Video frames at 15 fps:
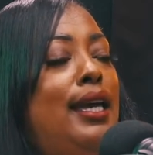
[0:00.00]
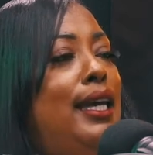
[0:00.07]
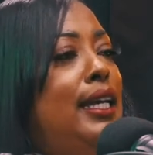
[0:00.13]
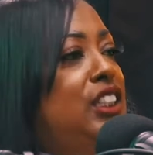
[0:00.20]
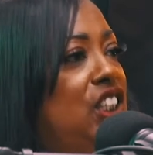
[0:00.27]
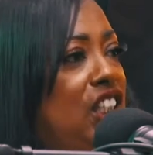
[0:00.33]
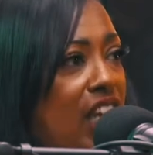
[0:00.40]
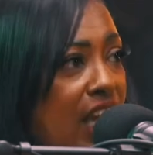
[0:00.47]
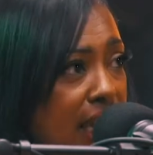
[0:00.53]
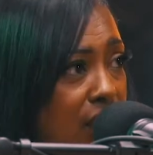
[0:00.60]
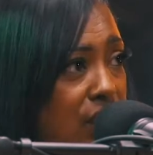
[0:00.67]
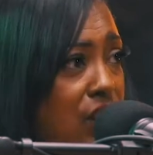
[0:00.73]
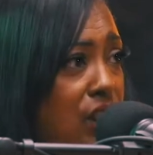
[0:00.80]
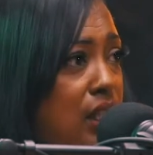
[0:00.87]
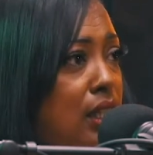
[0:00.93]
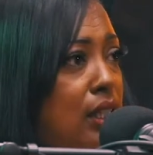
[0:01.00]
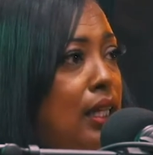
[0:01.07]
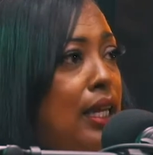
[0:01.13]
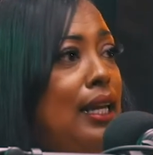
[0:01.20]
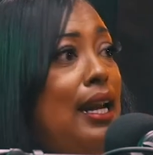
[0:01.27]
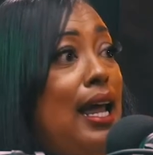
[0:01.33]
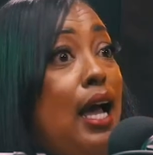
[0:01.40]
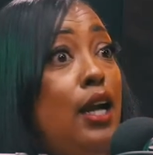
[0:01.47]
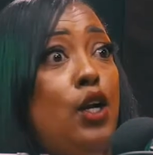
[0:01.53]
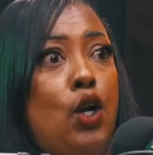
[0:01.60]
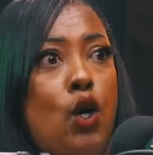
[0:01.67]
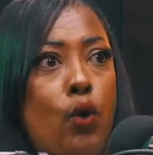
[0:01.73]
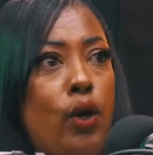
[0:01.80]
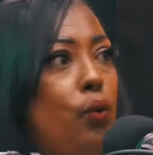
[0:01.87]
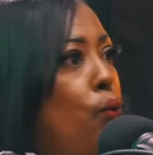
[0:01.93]
education and not
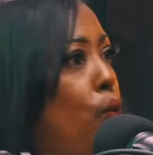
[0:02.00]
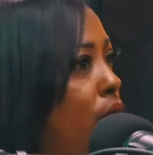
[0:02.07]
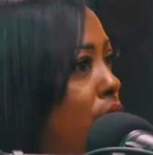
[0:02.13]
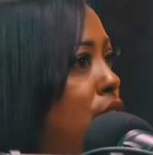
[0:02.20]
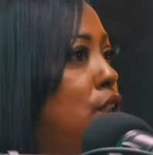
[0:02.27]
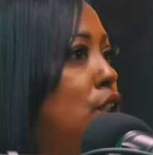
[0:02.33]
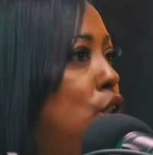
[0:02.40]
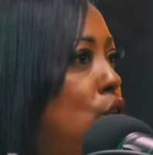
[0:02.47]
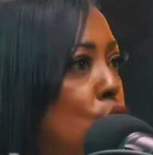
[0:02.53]
knowing what to